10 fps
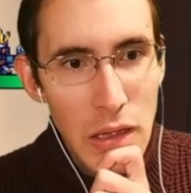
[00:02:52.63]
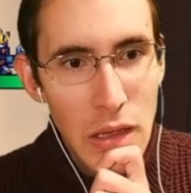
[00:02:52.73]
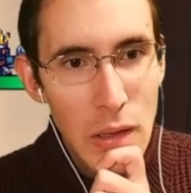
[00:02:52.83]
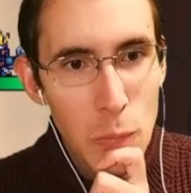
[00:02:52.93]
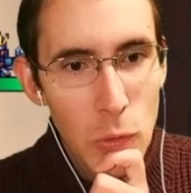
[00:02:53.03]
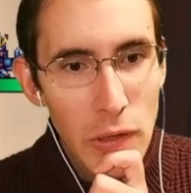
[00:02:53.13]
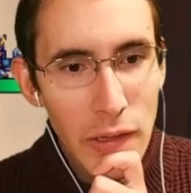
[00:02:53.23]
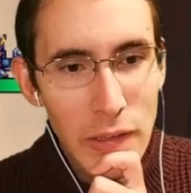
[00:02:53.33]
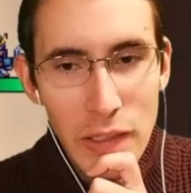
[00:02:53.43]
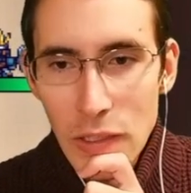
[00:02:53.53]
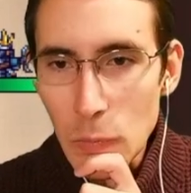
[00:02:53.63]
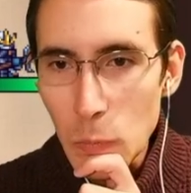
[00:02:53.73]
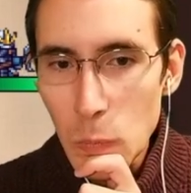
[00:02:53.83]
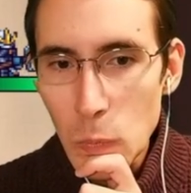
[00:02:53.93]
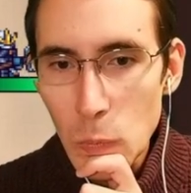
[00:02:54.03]
and more likely to
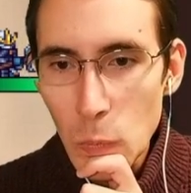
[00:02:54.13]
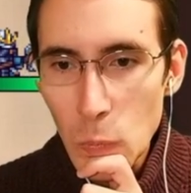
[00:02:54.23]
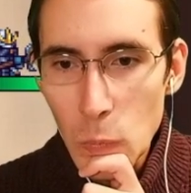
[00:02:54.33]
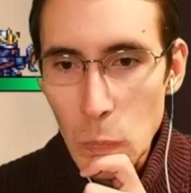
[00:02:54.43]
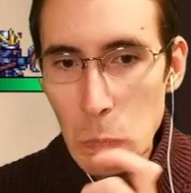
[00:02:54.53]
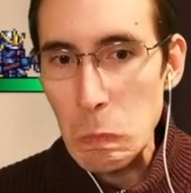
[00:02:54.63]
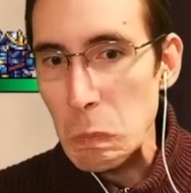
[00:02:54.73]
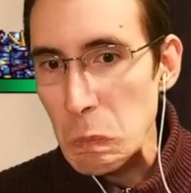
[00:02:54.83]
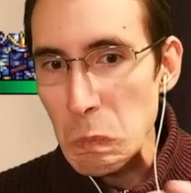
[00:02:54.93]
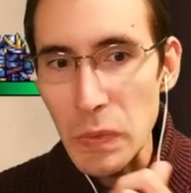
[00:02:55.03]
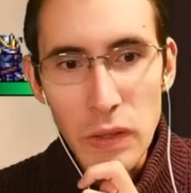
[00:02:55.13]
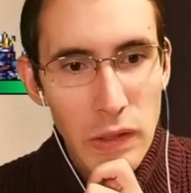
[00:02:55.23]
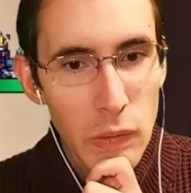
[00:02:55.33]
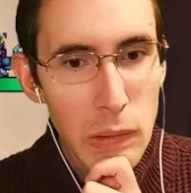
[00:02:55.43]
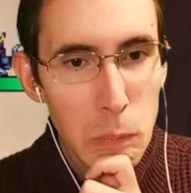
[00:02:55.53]
kill,
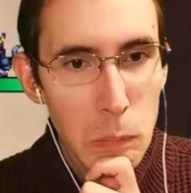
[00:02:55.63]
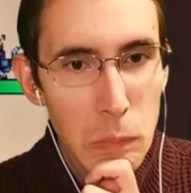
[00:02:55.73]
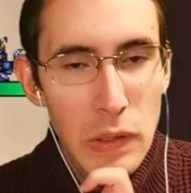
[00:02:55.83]
in theory.